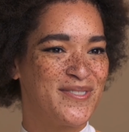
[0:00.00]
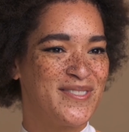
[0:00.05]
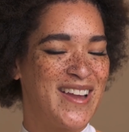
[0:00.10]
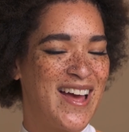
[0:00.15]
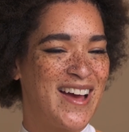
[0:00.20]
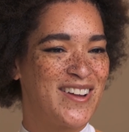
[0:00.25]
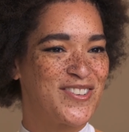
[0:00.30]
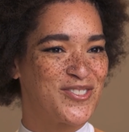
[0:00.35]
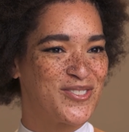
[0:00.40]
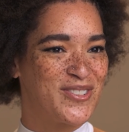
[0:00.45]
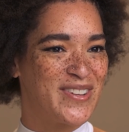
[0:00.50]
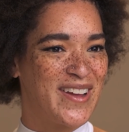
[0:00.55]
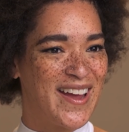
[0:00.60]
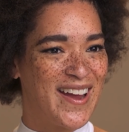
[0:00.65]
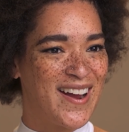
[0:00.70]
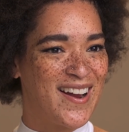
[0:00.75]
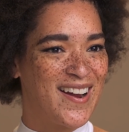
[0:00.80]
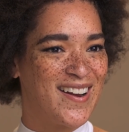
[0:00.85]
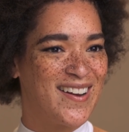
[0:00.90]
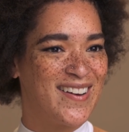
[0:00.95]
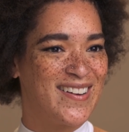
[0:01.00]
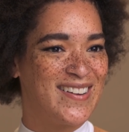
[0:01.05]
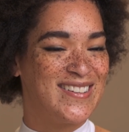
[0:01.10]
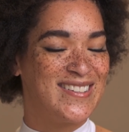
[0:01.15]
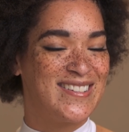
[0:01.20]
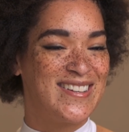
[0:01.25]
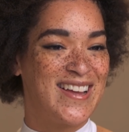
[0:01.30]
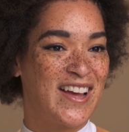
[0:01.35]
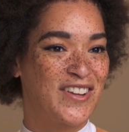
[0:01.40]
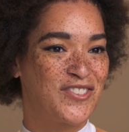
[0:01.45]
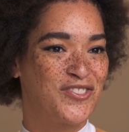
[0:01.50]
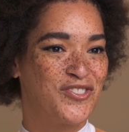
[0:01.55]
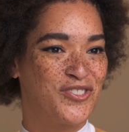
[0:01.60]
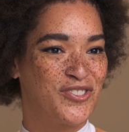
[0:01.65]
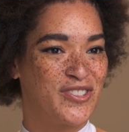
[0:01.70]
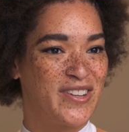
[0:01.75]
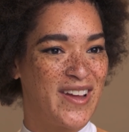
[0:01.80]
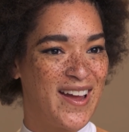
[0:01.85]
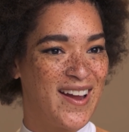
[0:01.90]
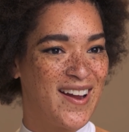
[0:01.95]
natural hair and
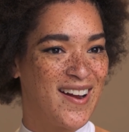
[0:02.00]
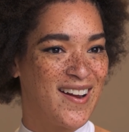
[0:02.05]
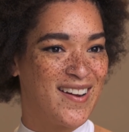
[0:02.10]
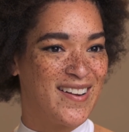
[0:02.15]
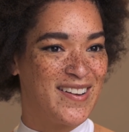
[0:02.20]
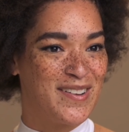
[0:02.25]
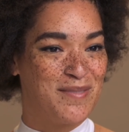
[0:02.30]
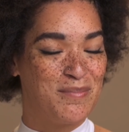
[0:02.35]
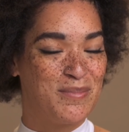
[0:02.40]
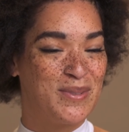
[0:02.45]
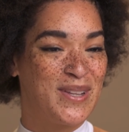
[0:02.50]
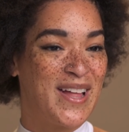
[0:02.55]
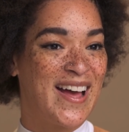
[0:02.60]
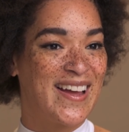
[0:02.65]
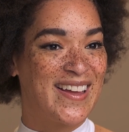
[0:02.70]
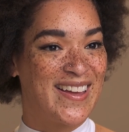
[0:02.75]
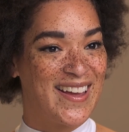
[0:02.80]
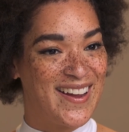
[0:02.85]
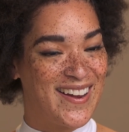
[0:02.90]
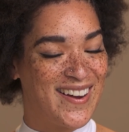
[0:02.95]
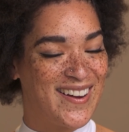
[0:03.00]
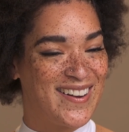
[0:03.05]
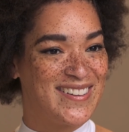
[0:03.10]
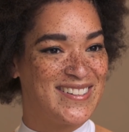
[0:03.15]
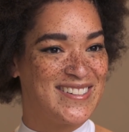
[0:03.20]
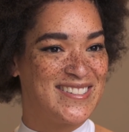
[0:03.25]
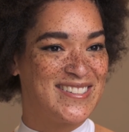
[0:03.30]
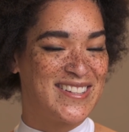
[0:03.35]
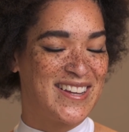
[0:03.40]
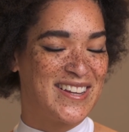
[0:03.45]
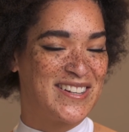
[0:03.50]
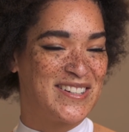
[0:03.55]
textured hair and black hair instead